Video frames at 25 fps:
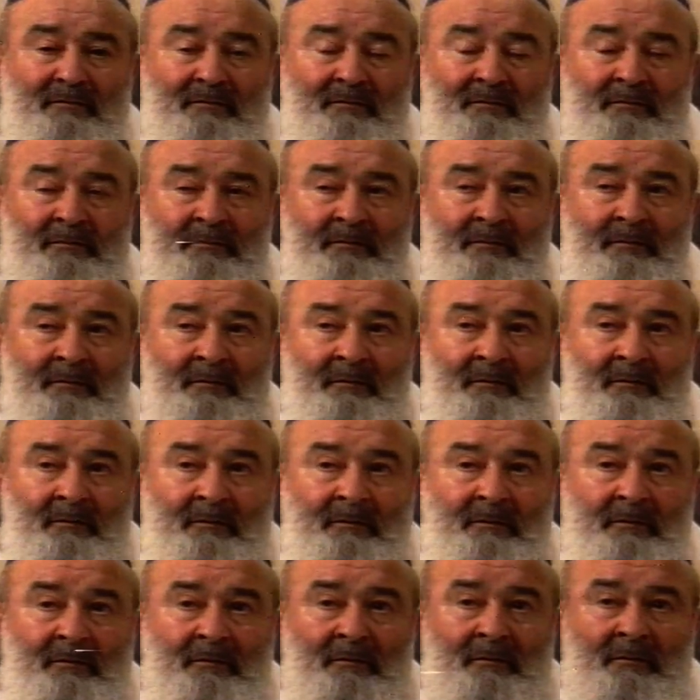in
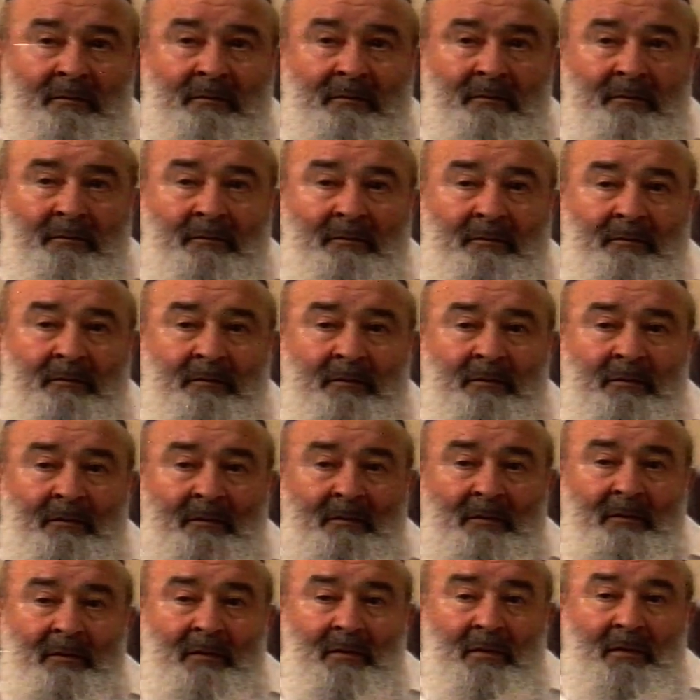
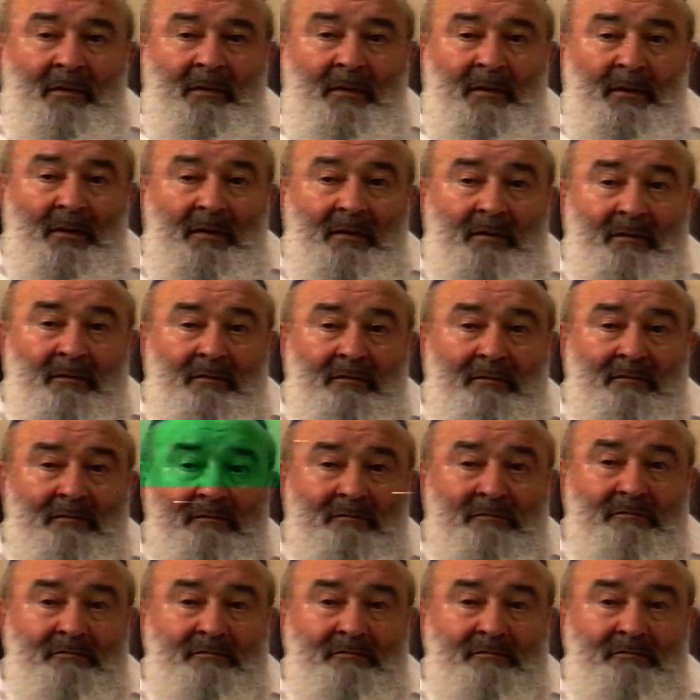what was now Hungary?